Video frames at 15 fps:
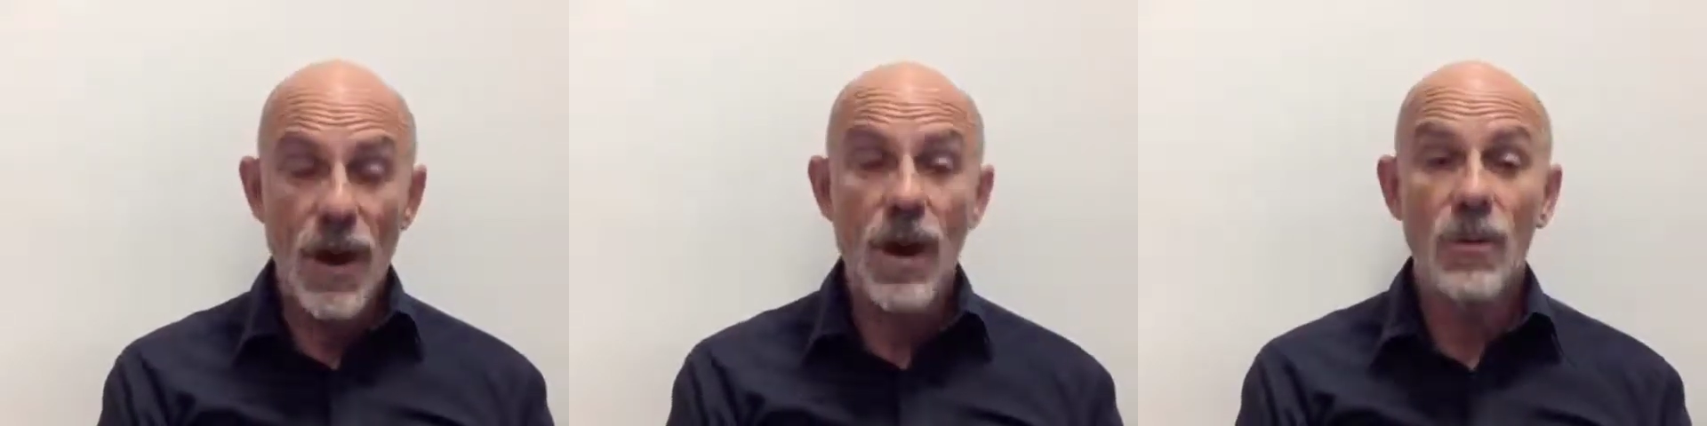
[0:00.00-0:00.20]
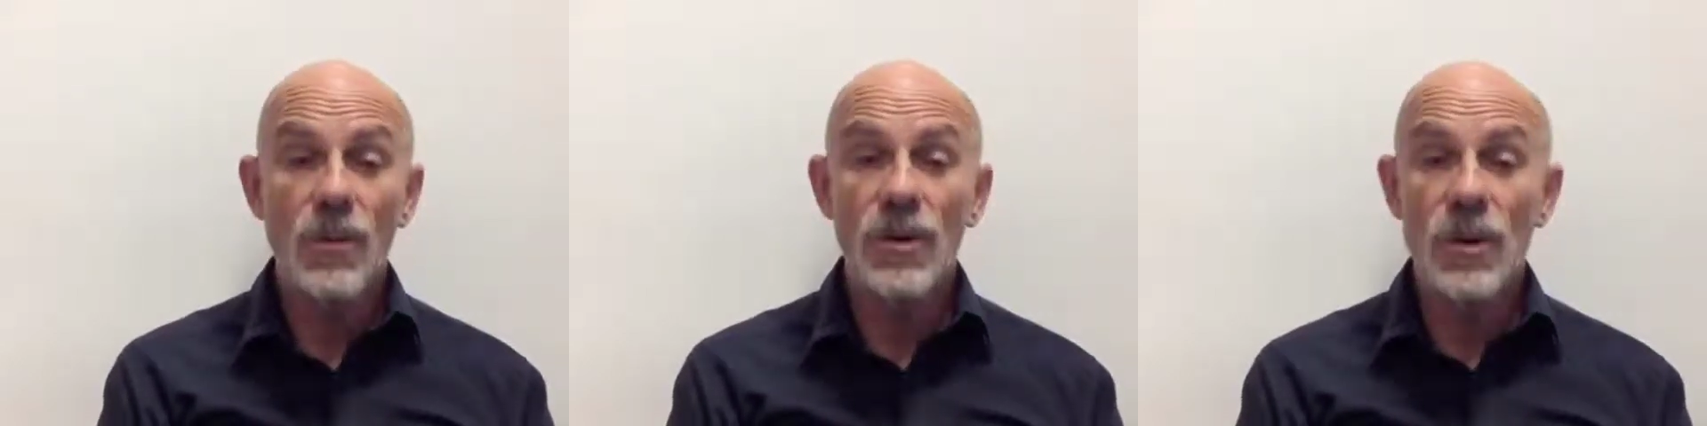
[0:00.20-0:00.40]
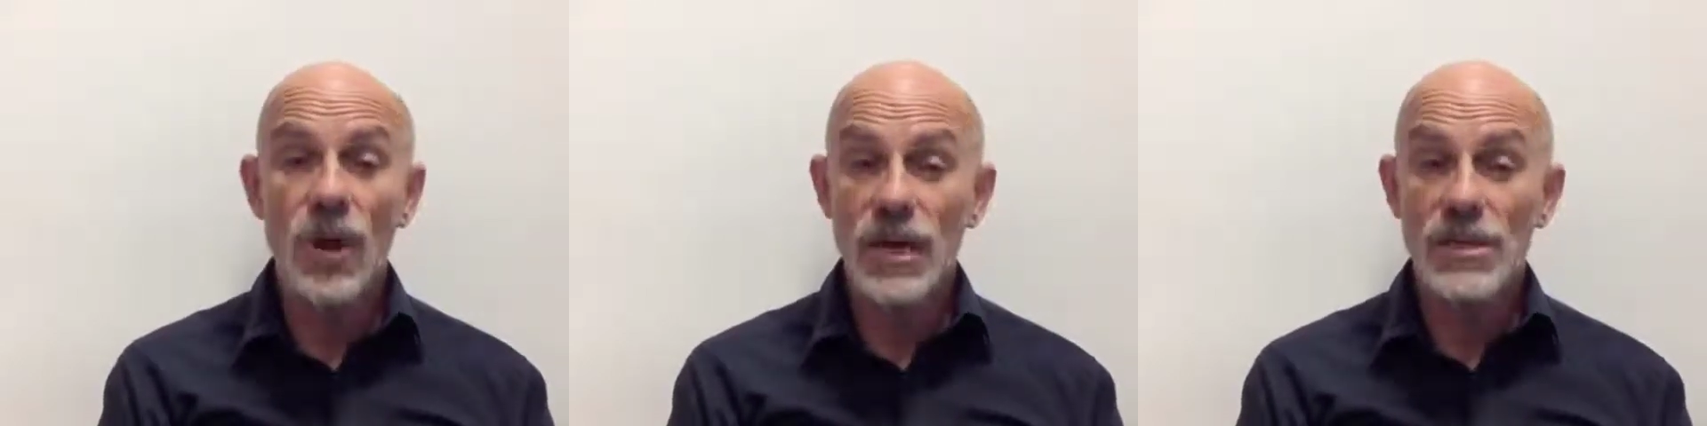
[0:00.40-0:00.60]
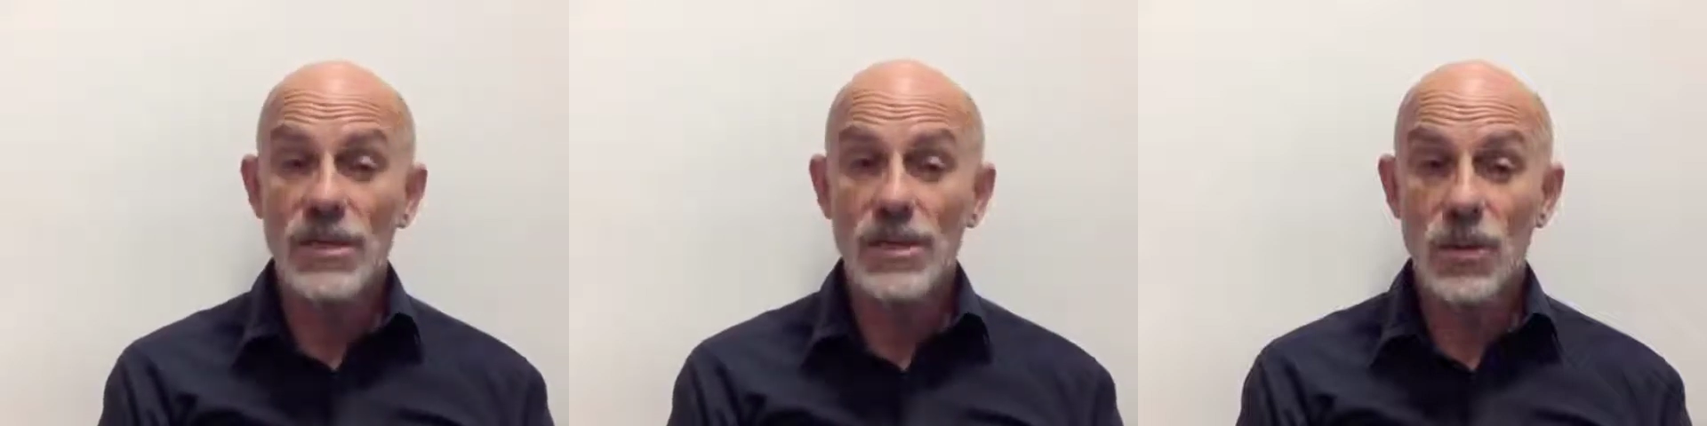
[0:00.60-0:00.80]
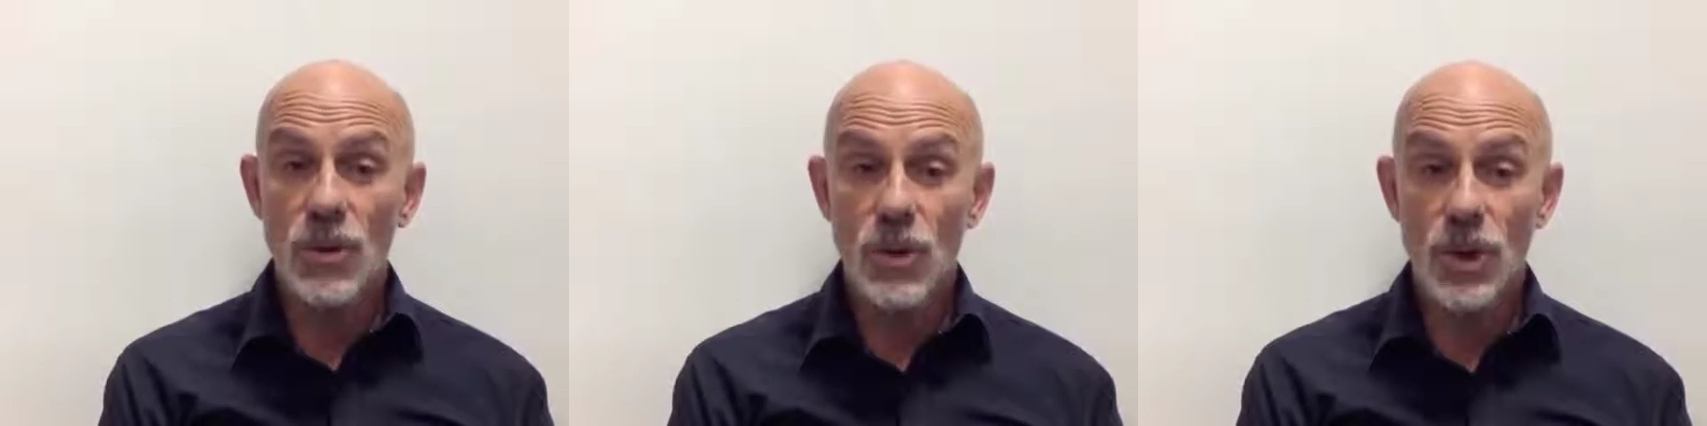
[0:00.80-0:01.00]
I would like
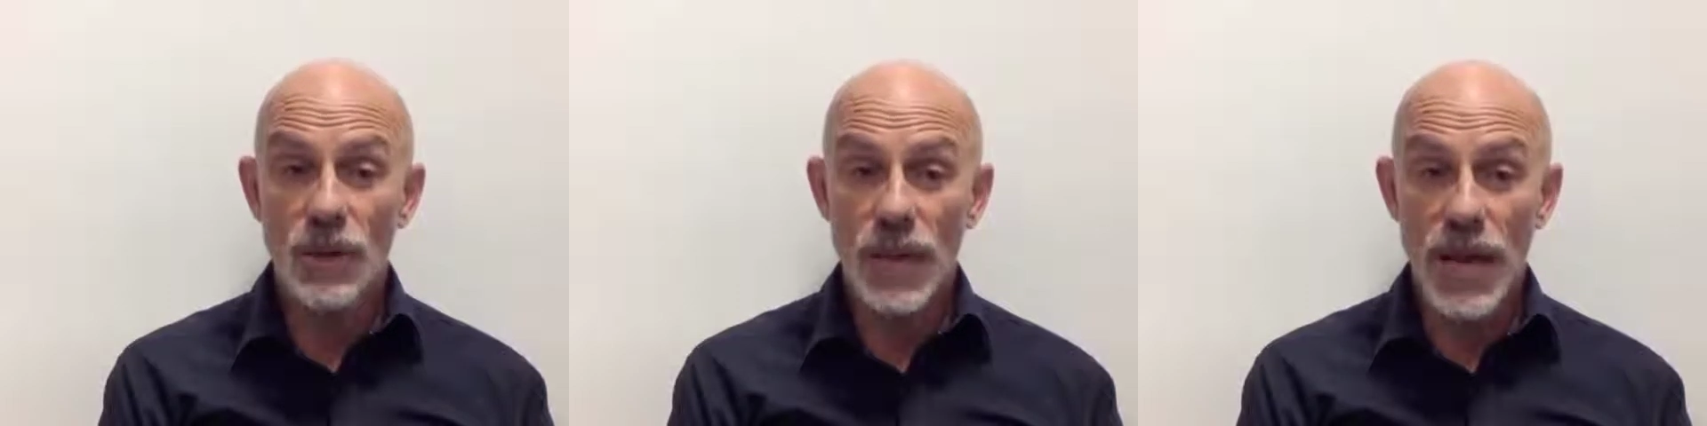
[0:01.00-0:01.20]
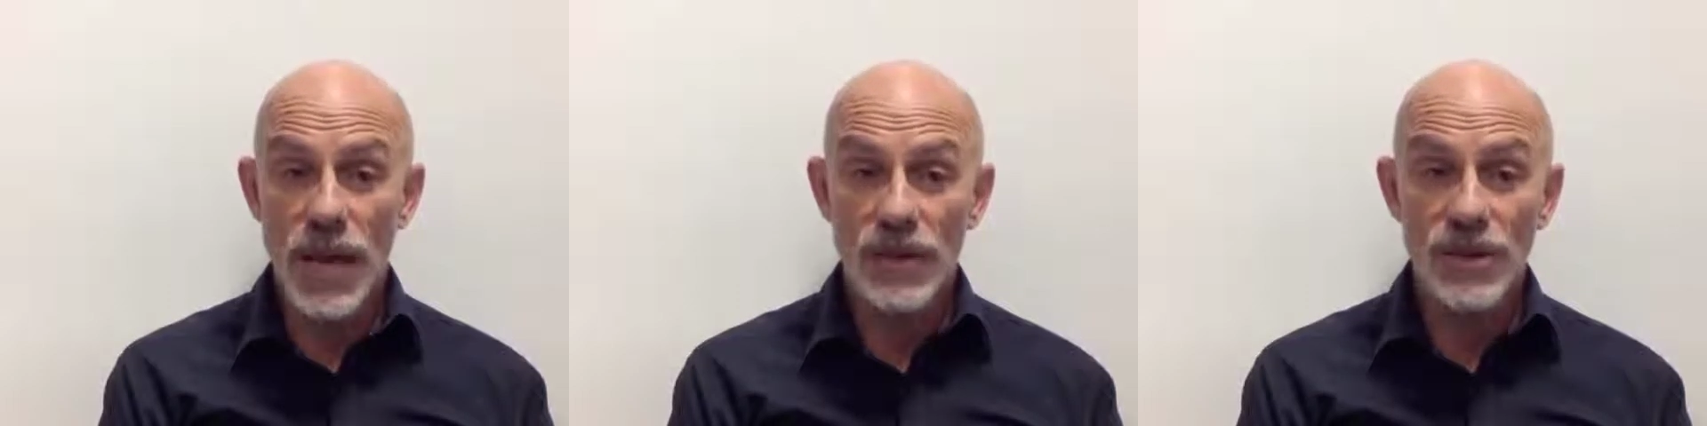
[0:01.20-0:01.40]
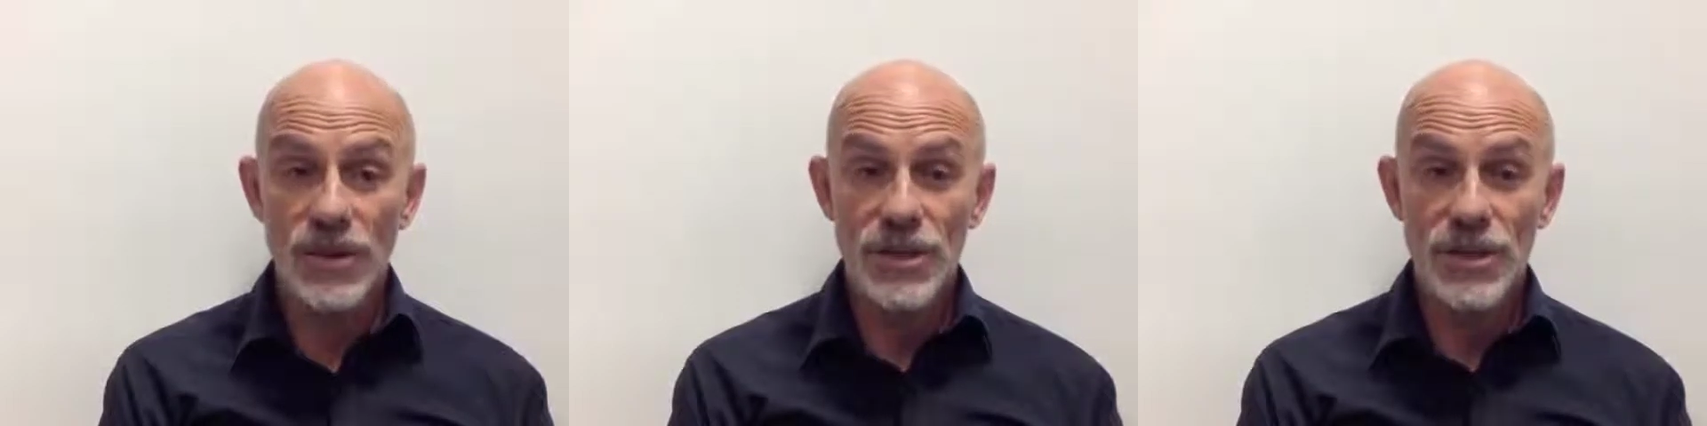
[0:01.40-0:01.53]
to talk about